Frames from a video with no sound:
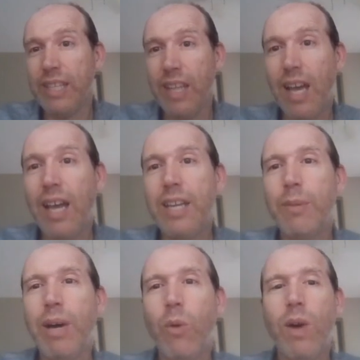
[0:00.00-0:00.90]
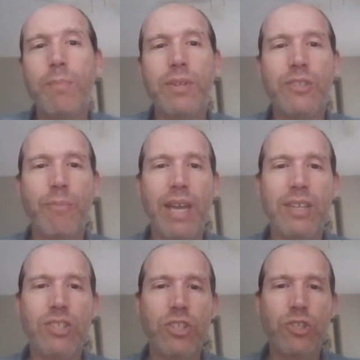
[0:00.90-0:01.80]
lied about weapons of
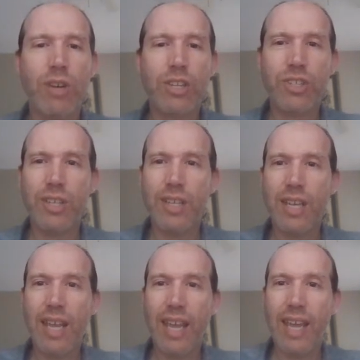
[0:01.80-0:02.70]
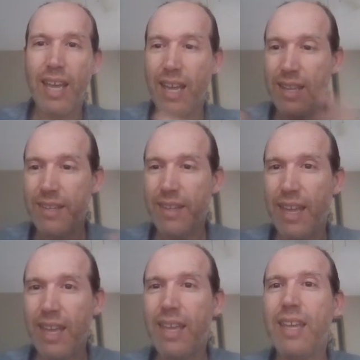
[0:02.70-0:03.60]
mass destruction, and
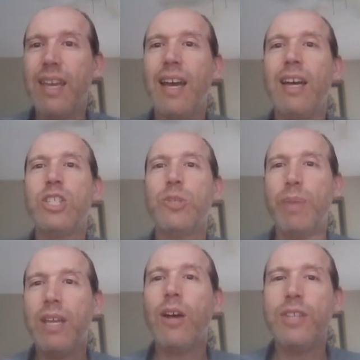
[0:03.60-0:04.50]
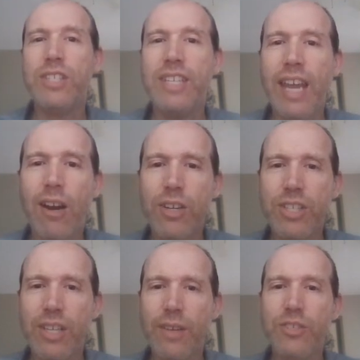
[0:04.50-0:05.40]
they spun uh, spin all these
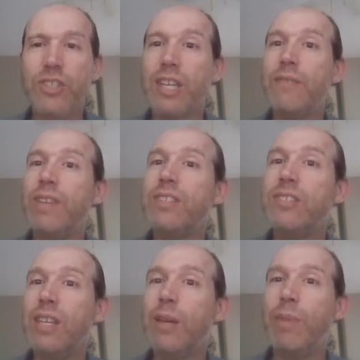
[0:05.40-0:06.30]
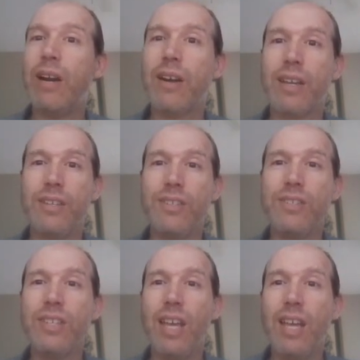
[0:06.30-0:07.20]
narratives to convince the
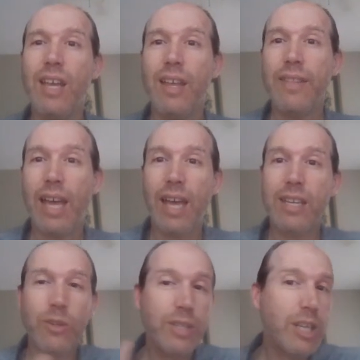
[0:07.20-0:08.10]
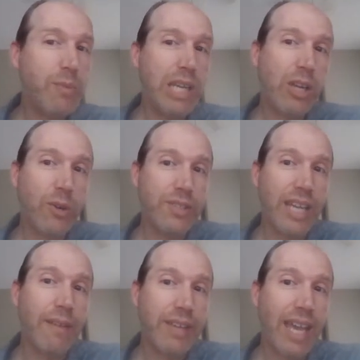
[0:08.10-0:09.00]
Americans that not only did we need to go
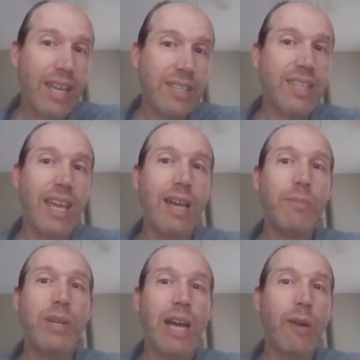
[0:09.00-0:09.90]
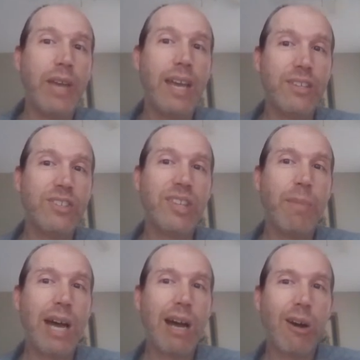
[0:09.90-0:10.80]
into Afghanistan, but now we had to
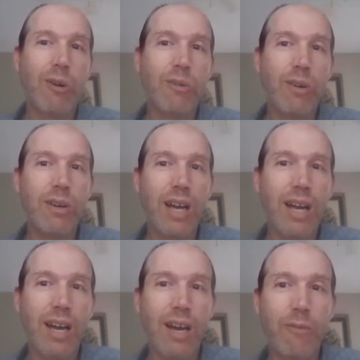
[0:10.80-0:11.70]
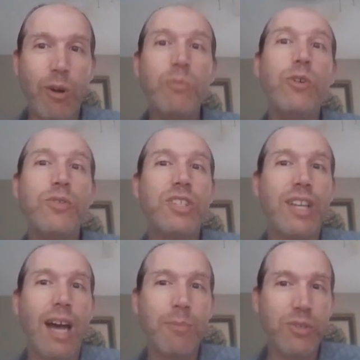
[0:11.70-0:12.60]
somehow uh, remove
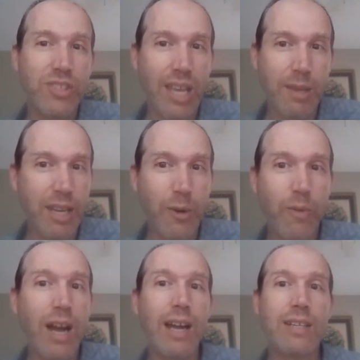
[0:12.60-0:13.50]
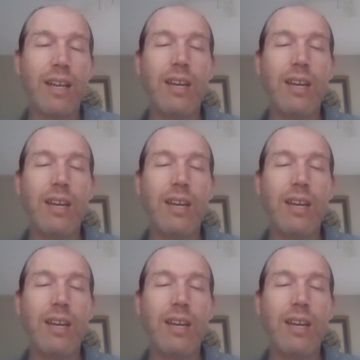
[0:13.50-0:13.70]
Saddam Hussein in Iraq